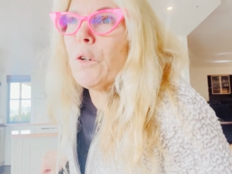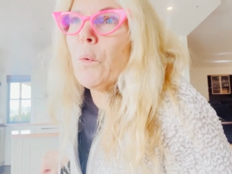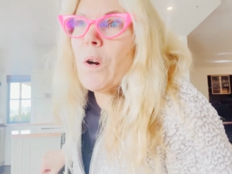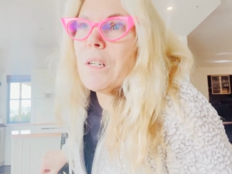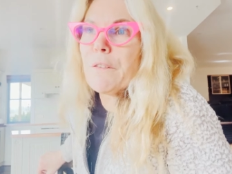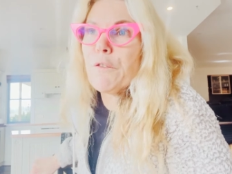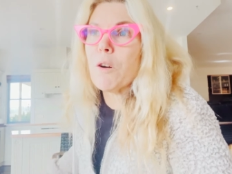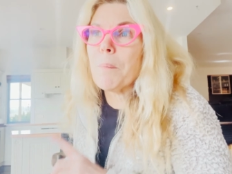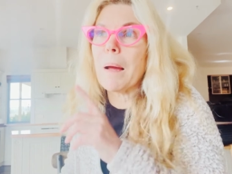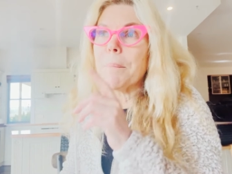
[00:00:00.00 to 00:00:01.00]
you want, if you're
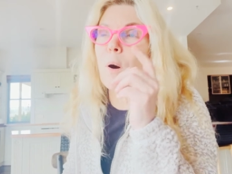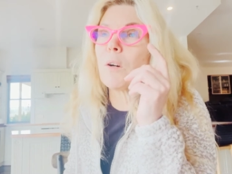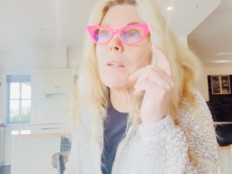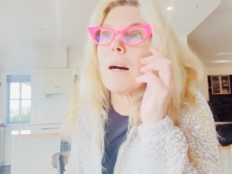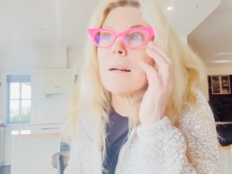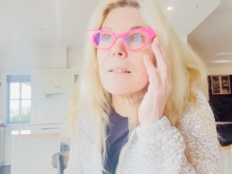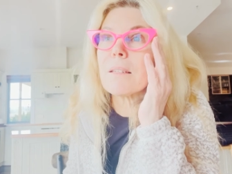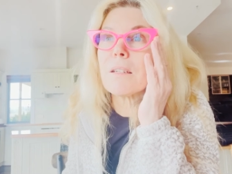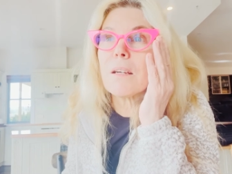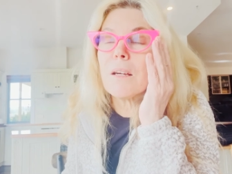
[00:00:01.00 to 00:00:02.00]
on my
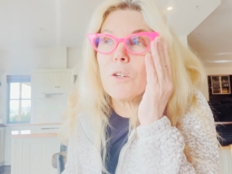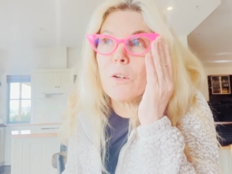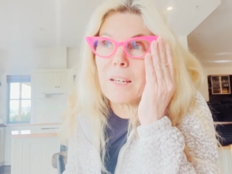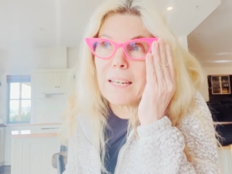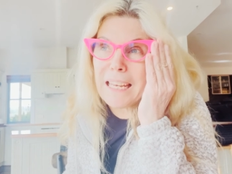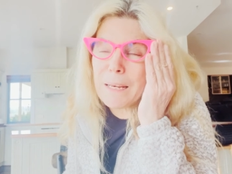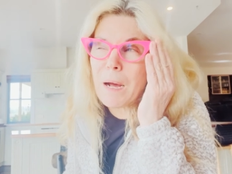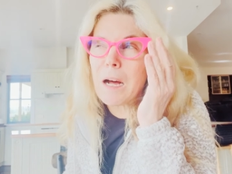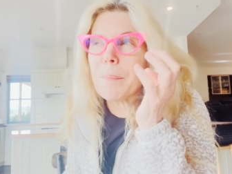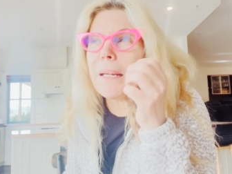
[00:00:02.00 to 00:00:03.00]
podcast, you can
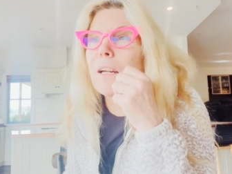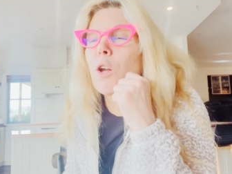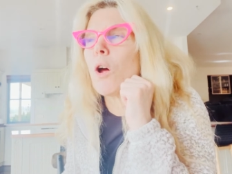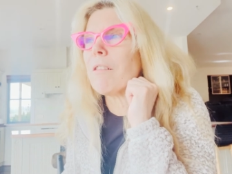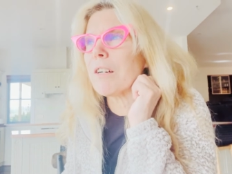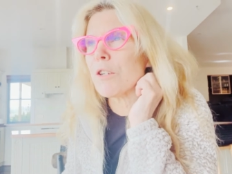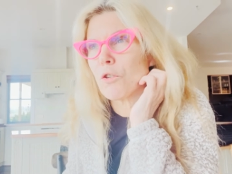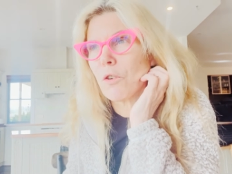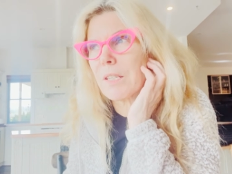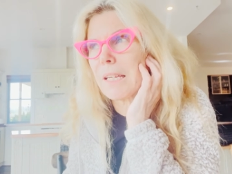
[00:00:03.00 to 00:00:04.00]
email me at
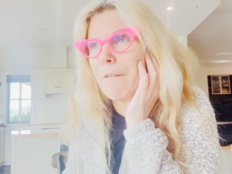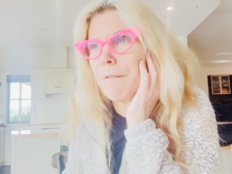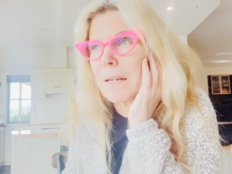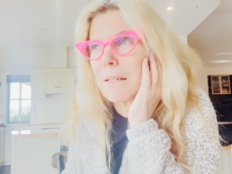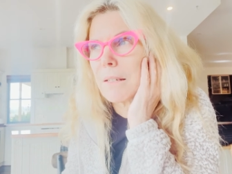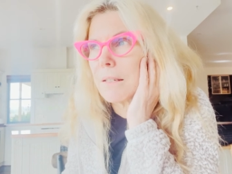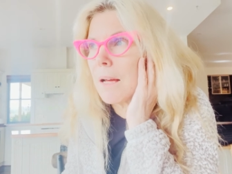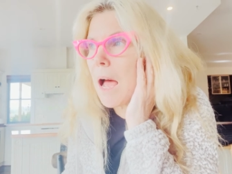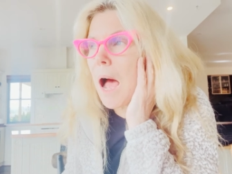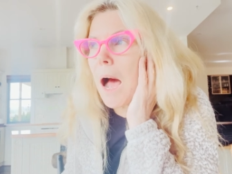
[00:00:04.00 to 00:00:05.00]
laurenostrowskifenton
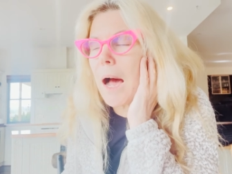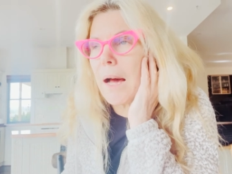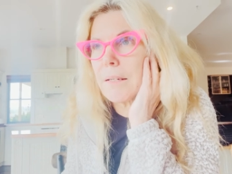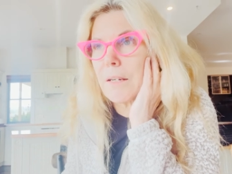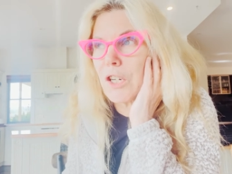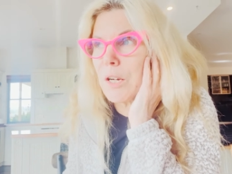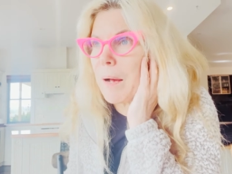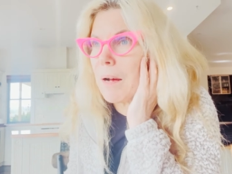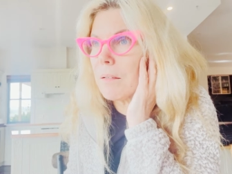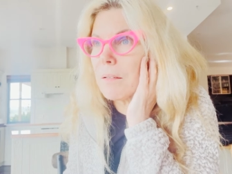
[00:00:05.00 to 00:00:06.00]
at gmail at
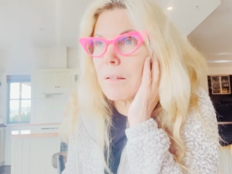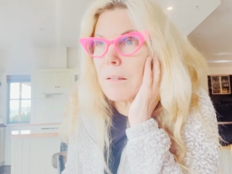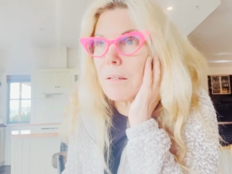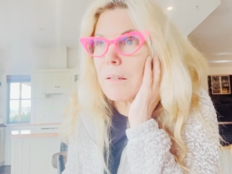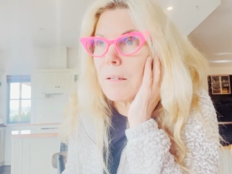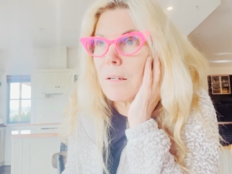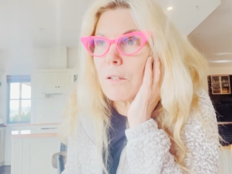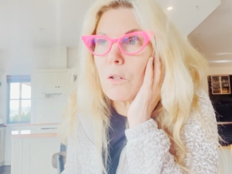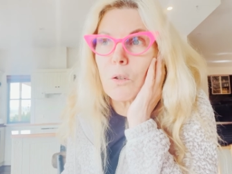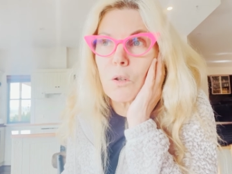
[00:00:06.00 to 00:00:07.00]

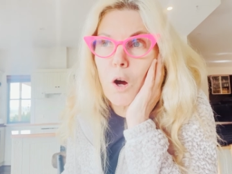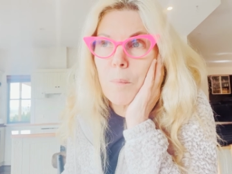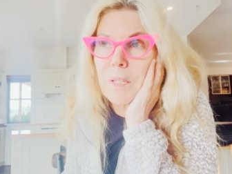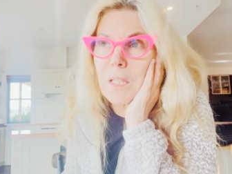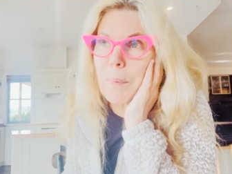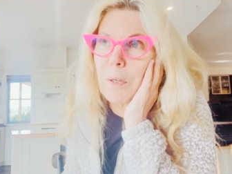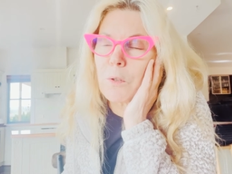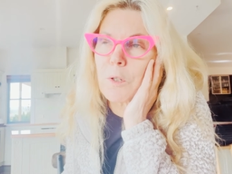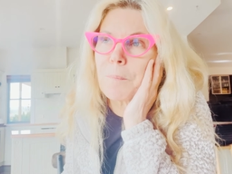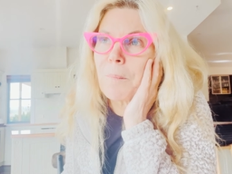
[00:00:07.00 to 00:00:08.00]
gmail.com,
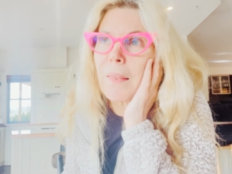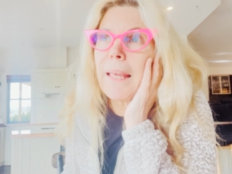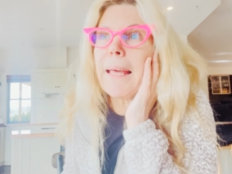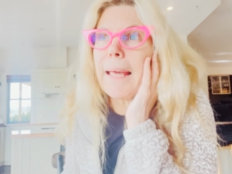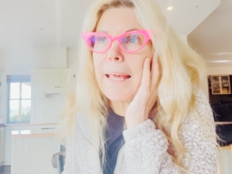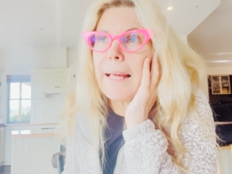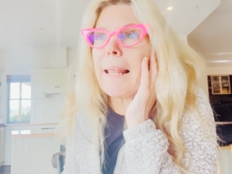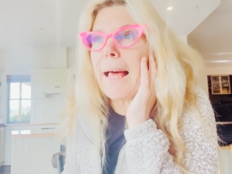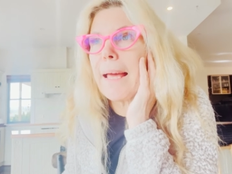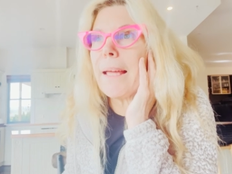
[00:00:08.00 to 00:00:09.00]
spelled
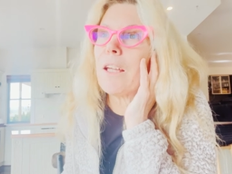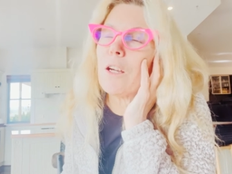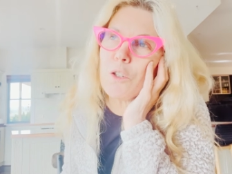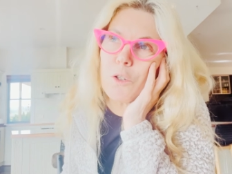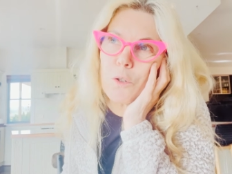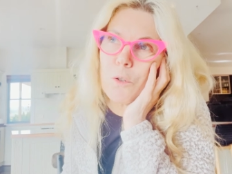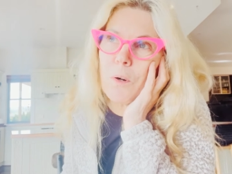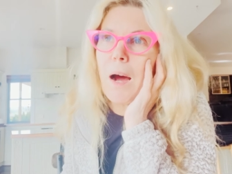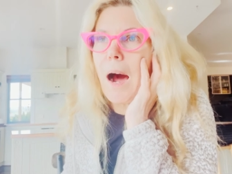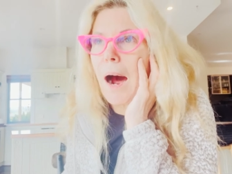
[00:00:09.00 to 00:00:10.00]
L A
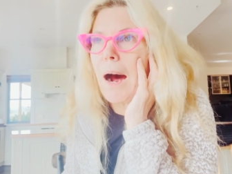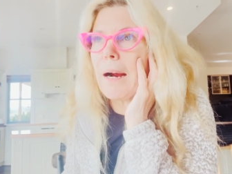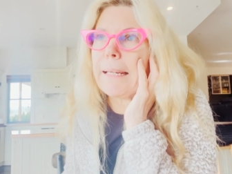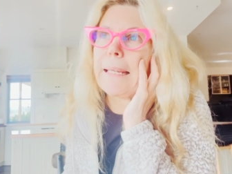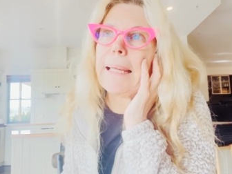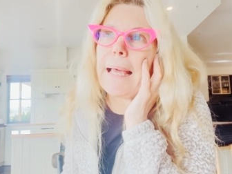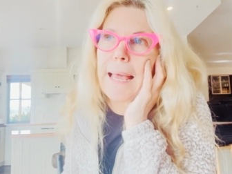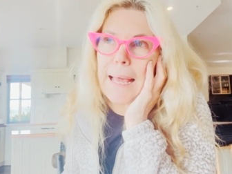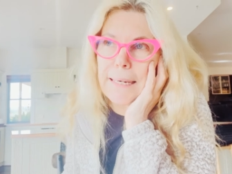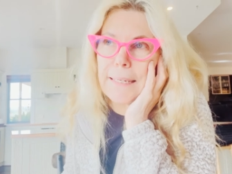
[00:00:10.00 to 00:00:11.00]
U R E
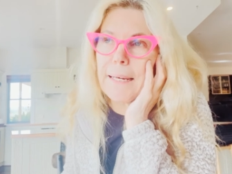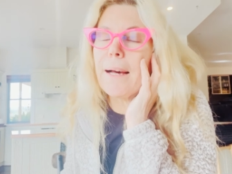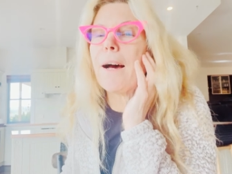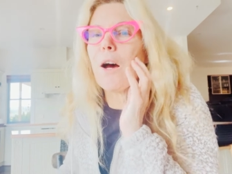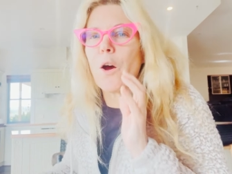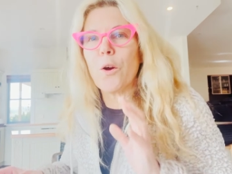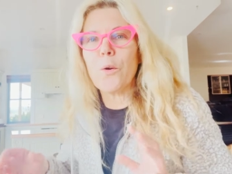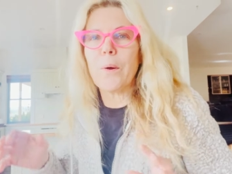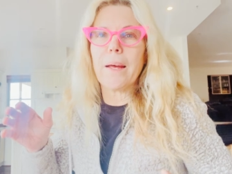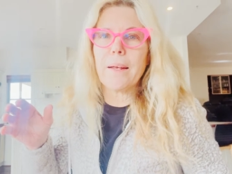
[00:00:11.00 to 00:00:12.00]
N
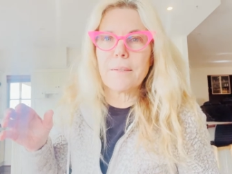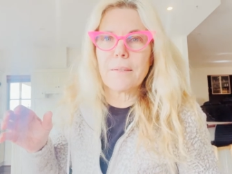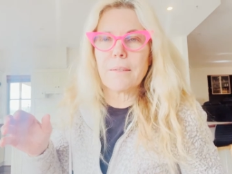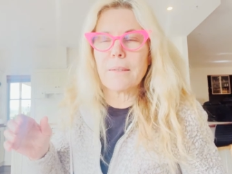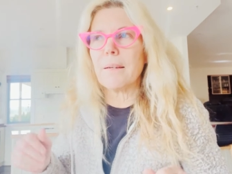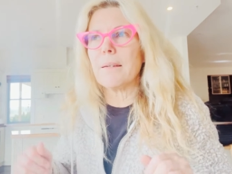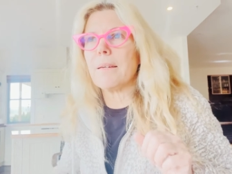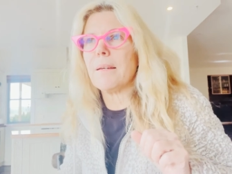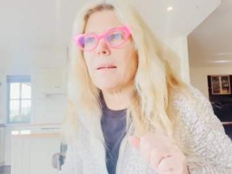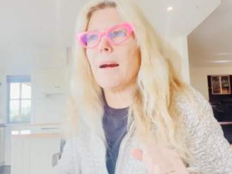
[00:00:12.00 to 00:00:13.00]
O S
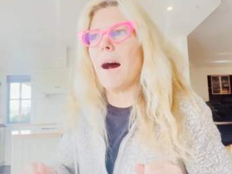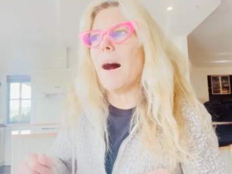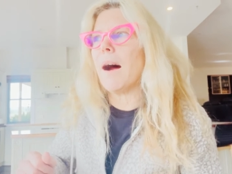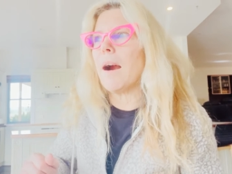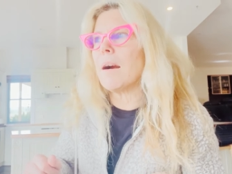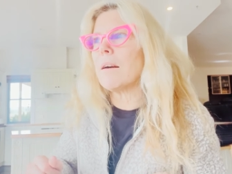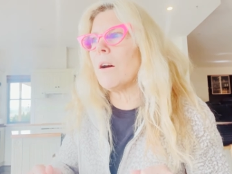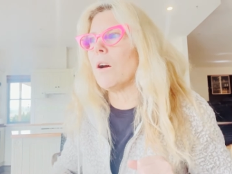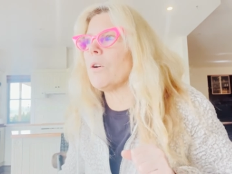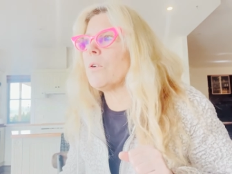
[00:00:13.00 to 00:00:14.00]
T
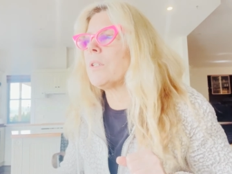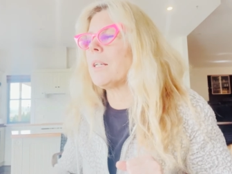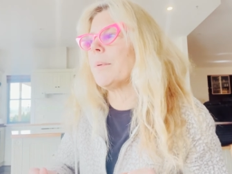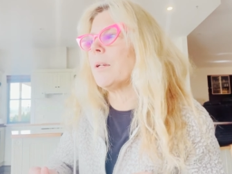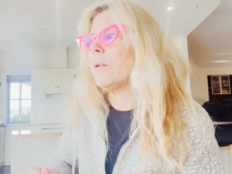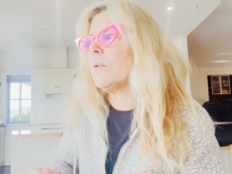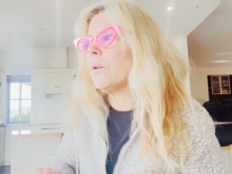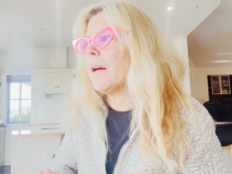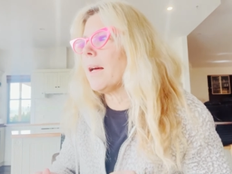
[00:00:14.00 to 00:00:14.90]
R O W